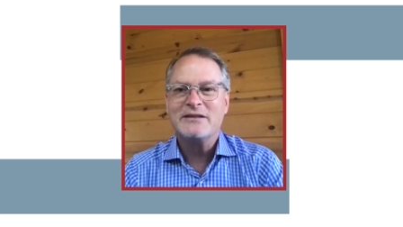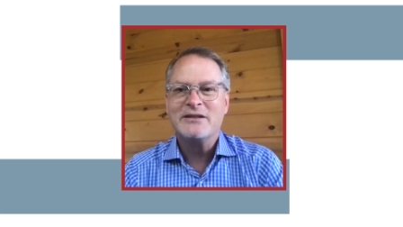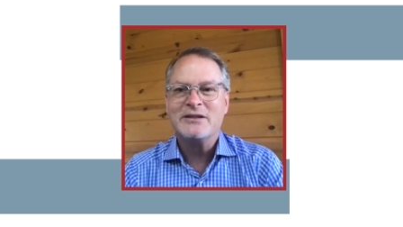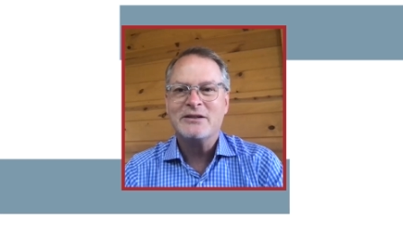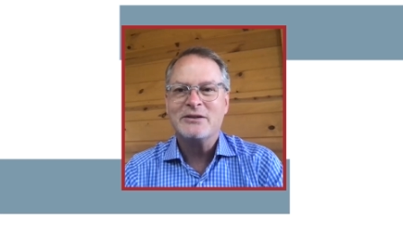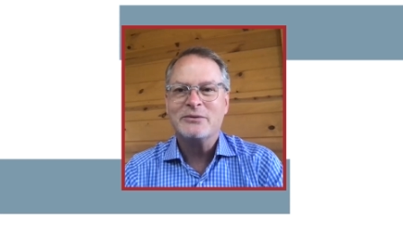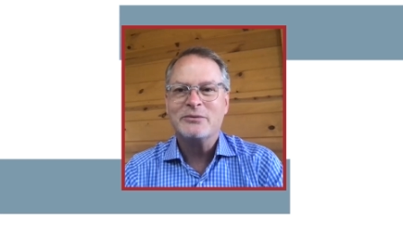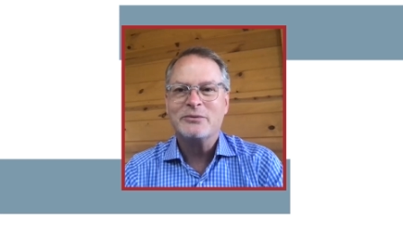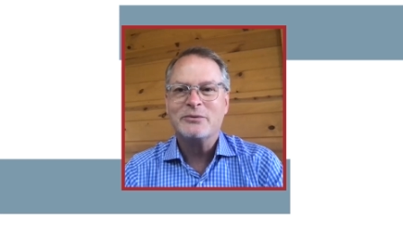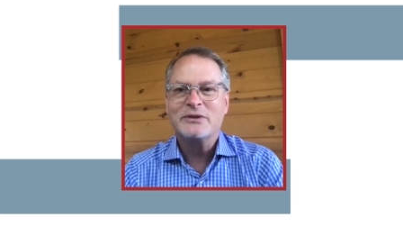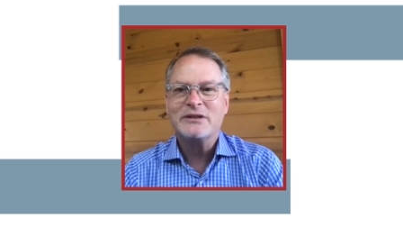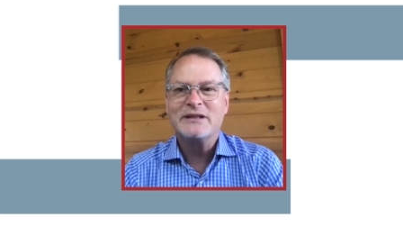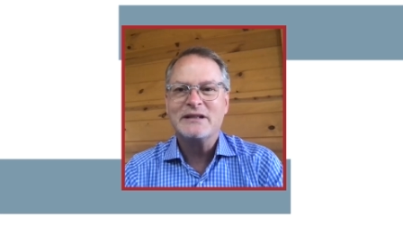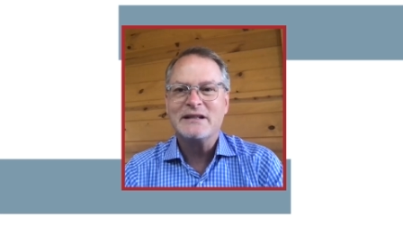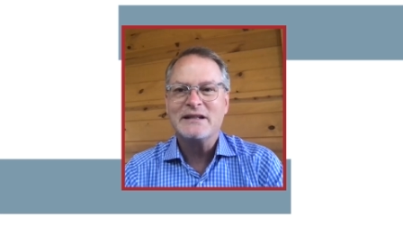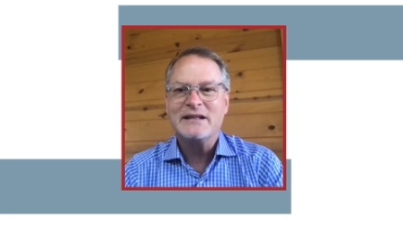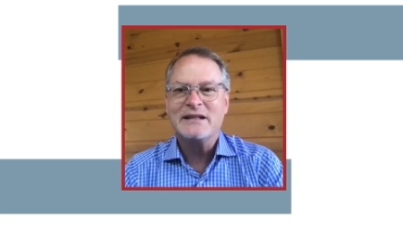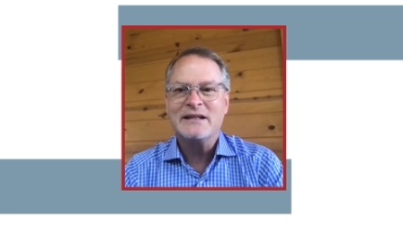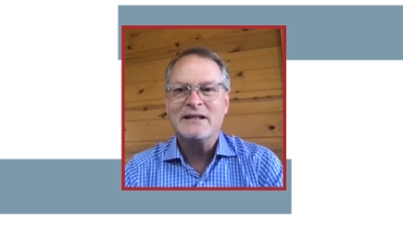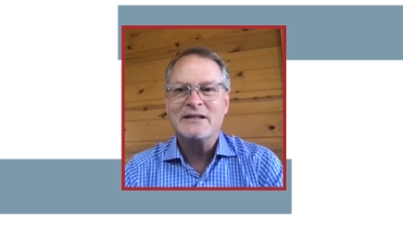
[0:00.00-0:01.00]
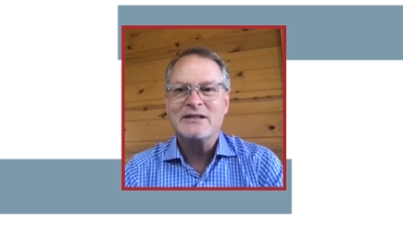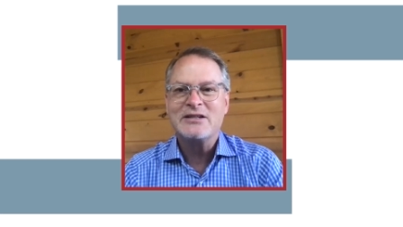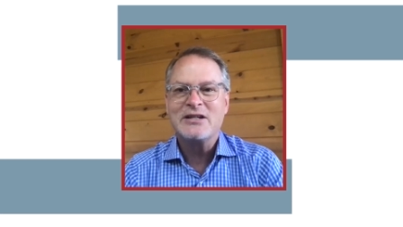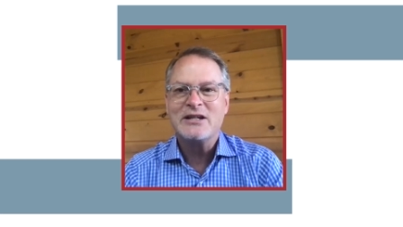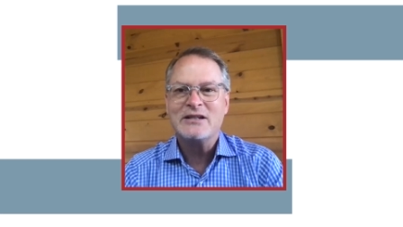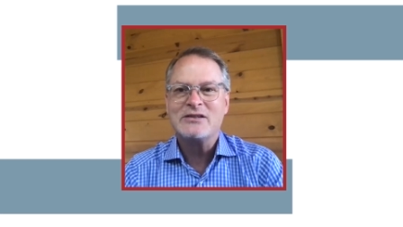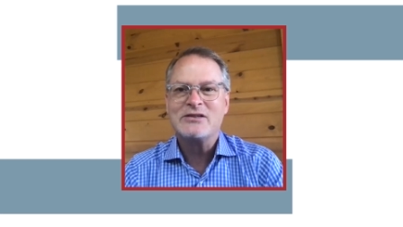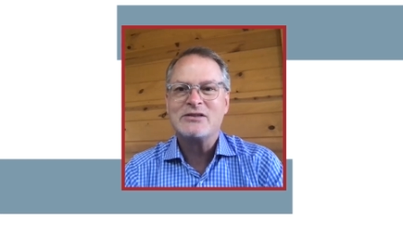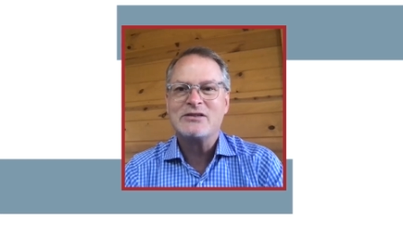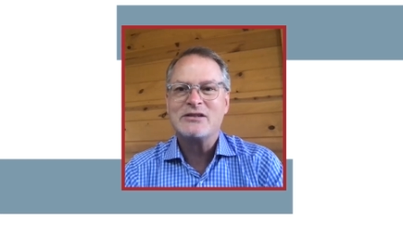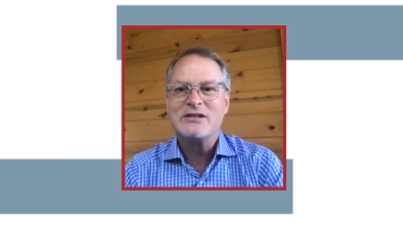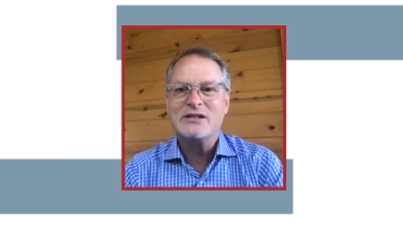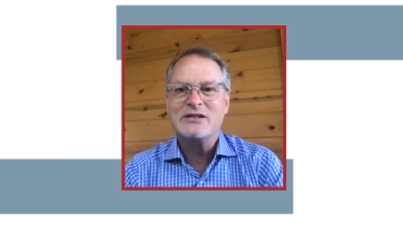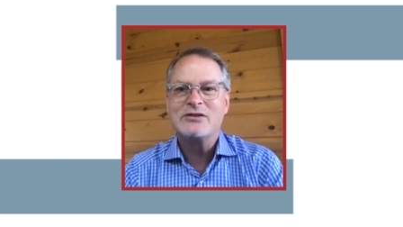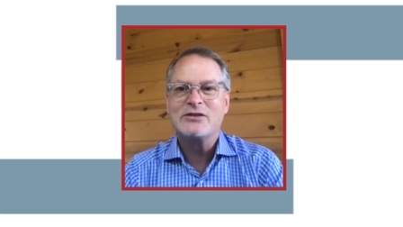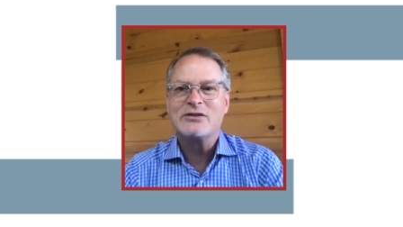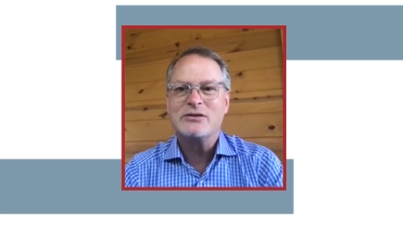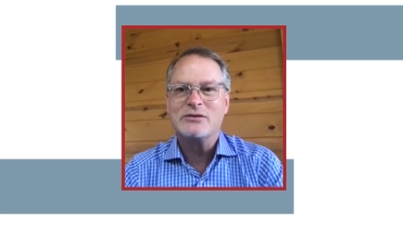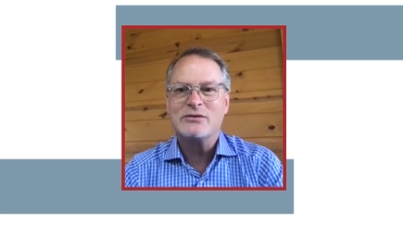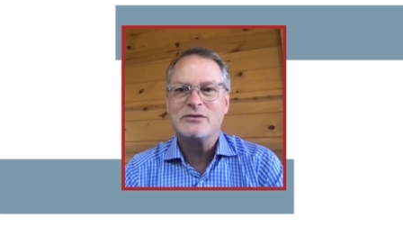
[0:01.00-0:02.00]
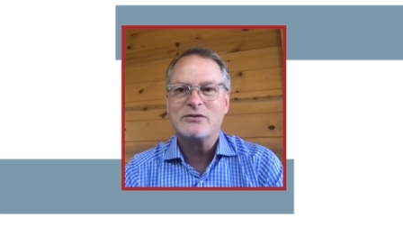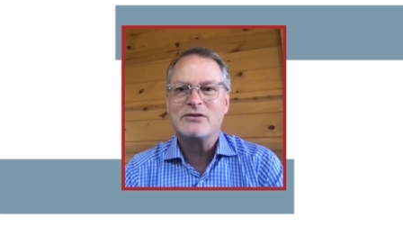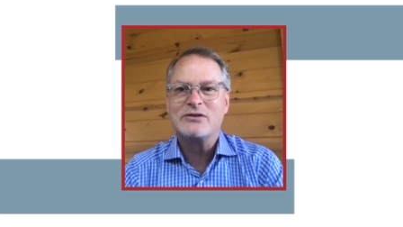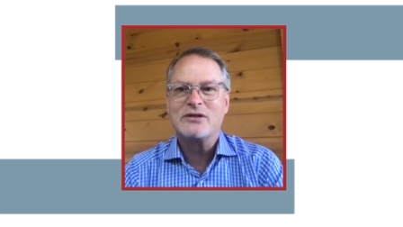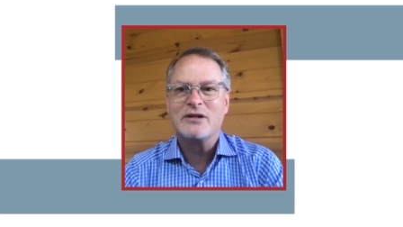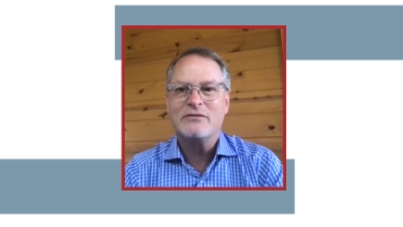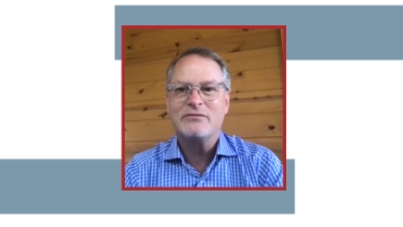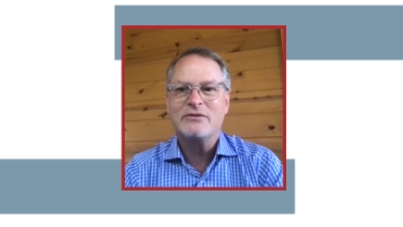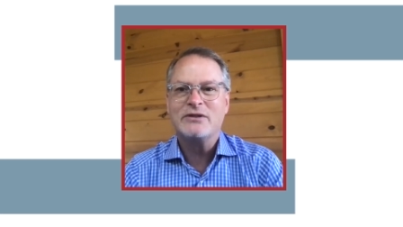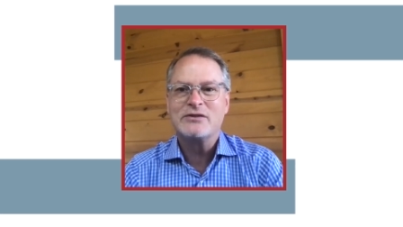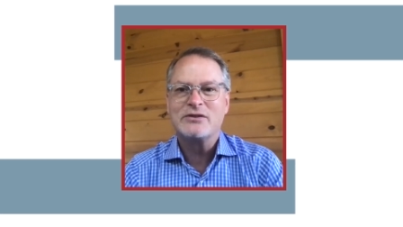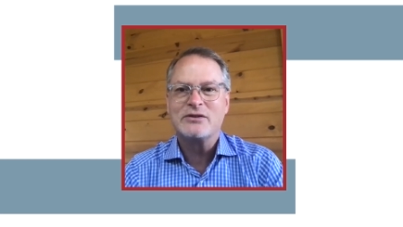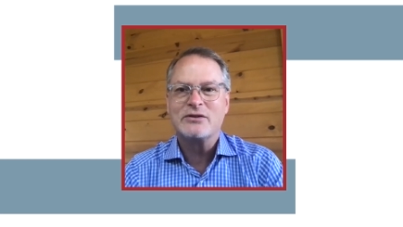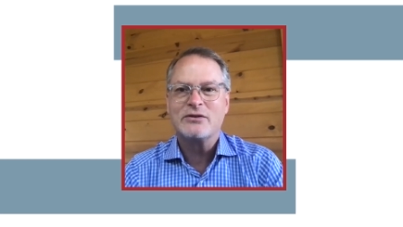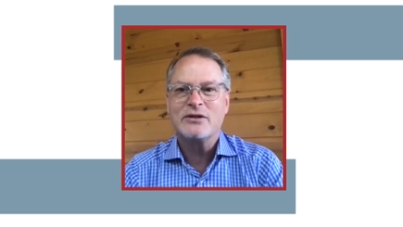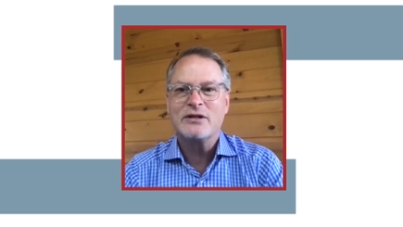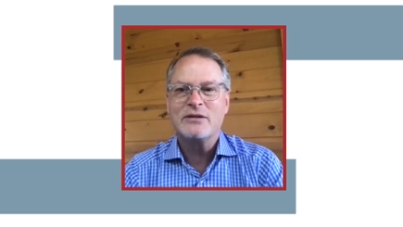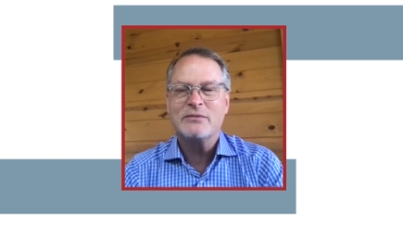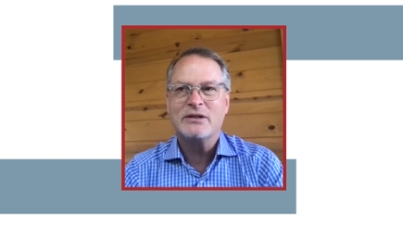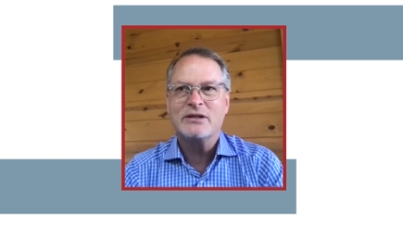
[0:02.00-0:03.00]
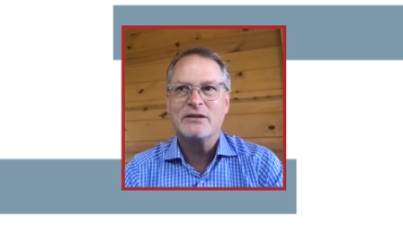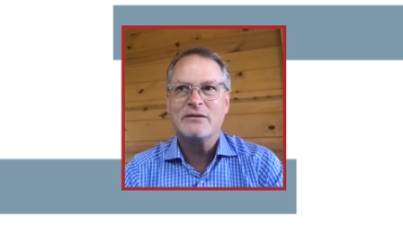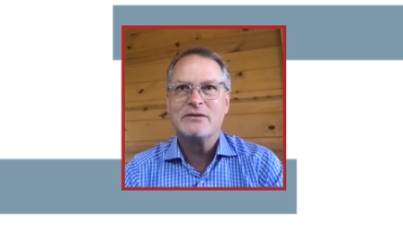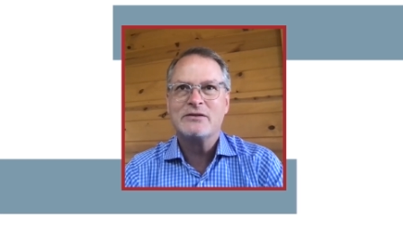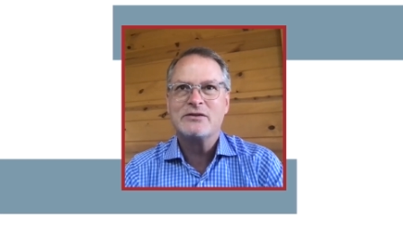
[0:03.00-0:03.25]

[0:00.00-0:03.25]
you know really intense issues of disagreement